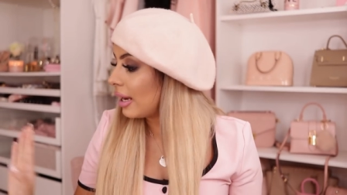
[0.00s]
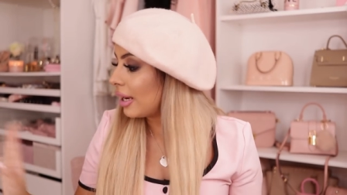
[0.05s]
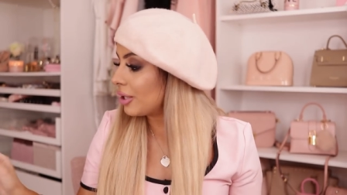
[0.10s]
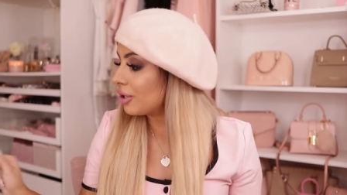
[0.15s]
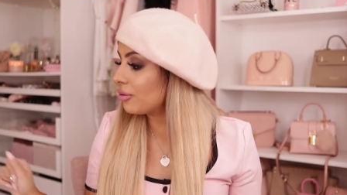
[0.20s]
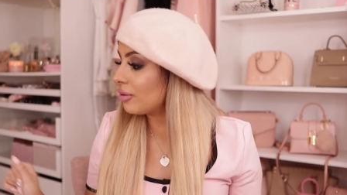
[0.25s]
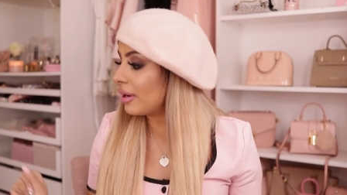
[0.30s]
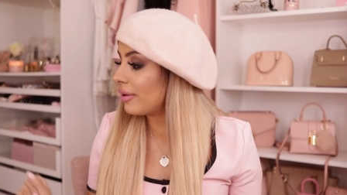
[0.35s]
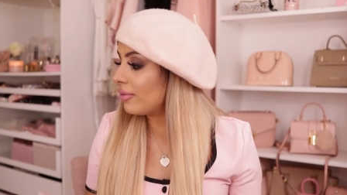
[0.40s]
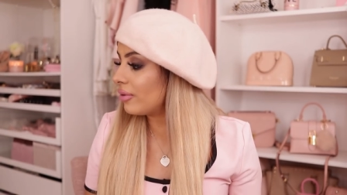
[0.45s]
I
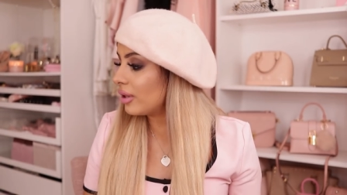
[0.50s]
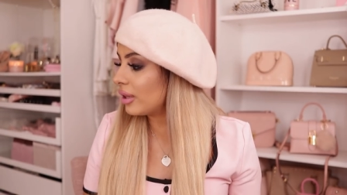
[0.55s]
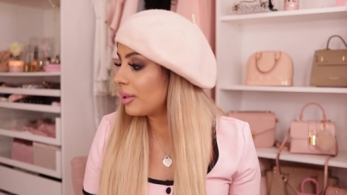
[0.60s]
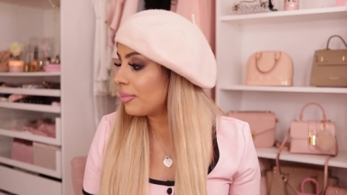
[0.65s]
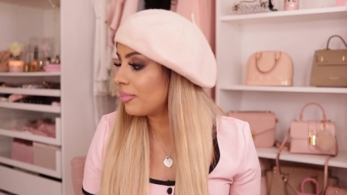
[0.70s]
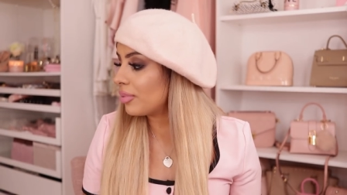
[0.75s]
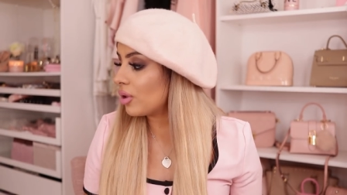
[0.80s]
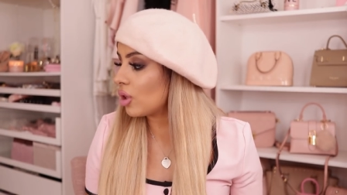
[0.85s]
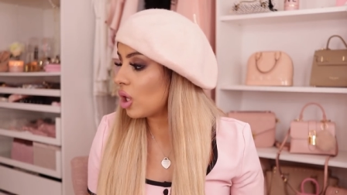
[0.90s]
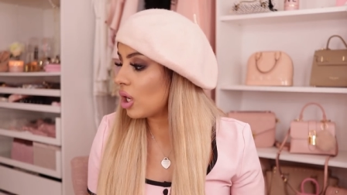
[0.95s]
do have the
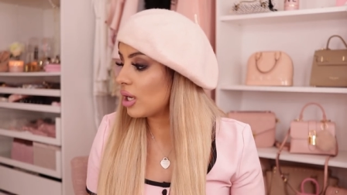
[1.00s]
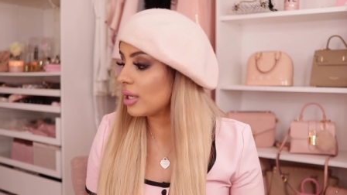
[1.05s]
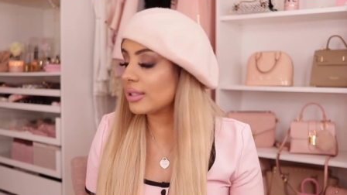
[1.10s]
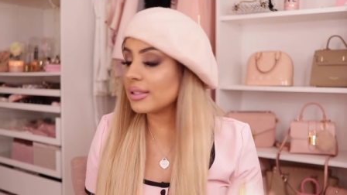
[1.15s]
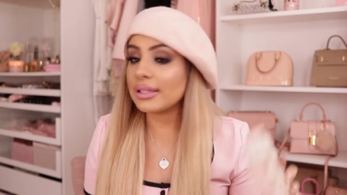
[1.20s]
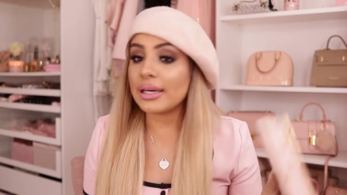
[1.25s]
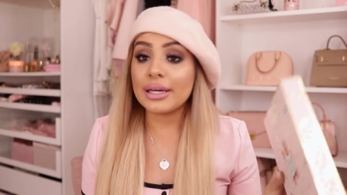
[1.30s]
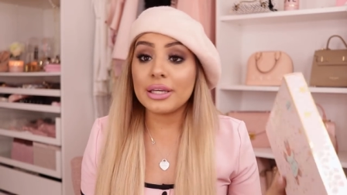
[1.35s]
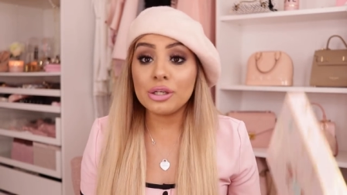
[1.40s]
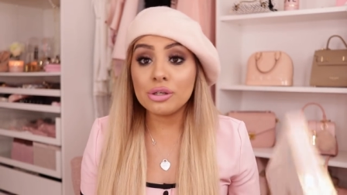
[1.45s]
lip
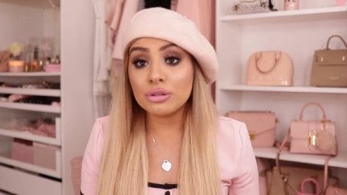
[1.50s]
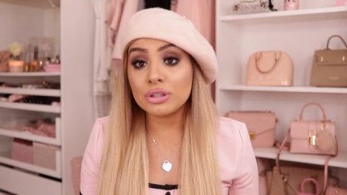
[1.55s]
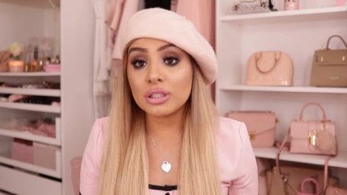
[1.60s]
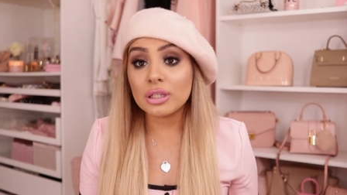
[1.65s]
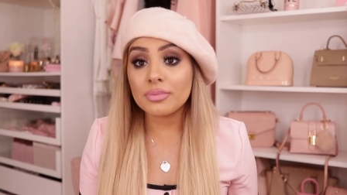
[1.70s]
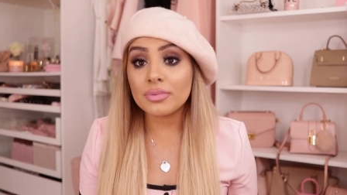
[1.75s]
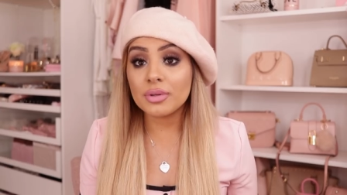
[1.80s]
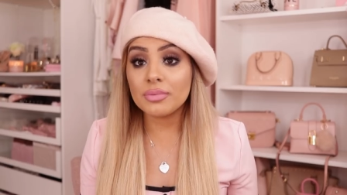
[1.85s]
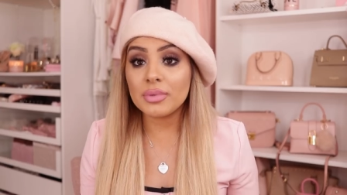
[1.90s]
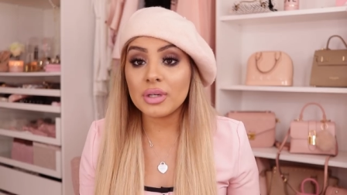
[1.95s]
gloss. I
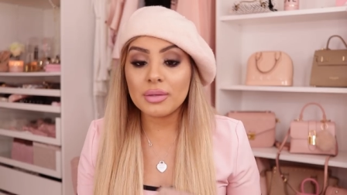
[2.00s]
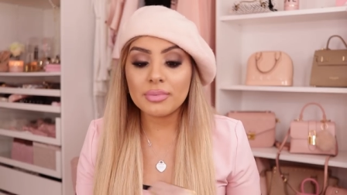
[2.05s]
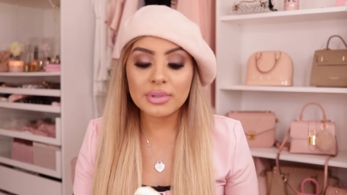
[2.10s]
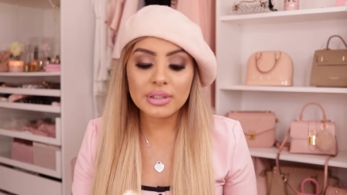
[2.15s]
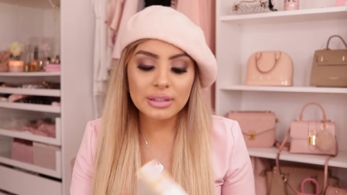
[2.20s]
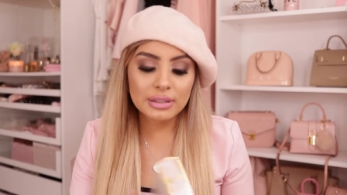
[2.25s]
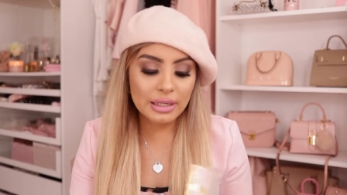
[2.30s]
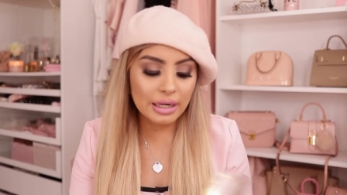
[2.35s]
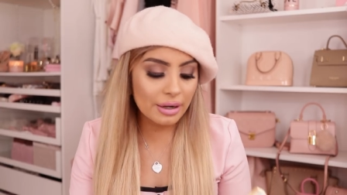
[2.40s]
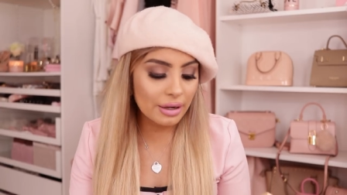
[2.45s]
used up the mini
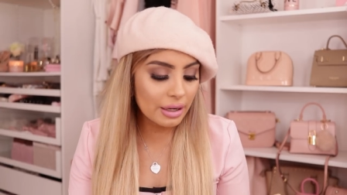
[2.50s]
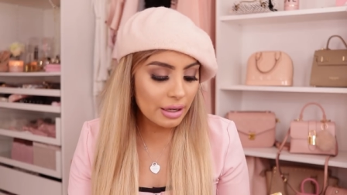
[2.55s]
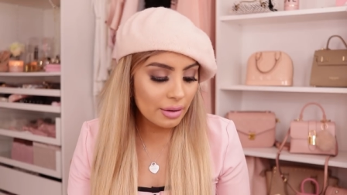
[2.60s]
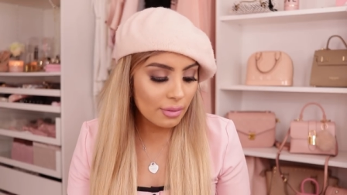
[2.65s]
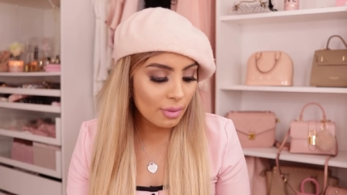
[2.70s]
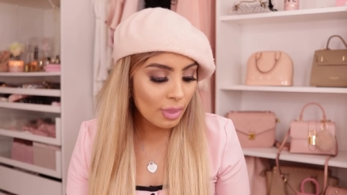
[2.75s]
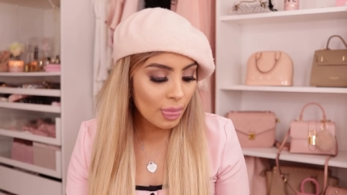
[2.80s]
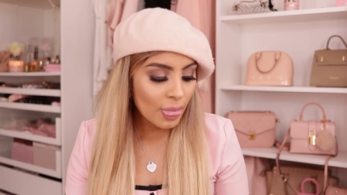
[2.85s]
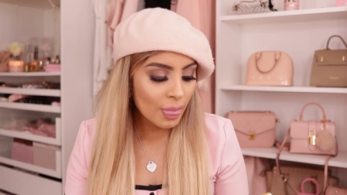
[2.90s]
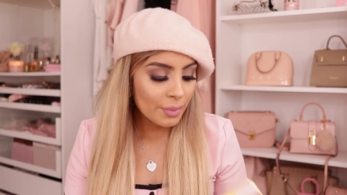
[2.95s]

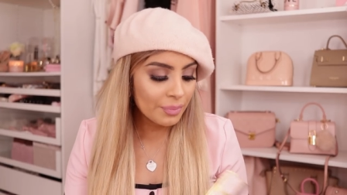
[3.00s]
mascara.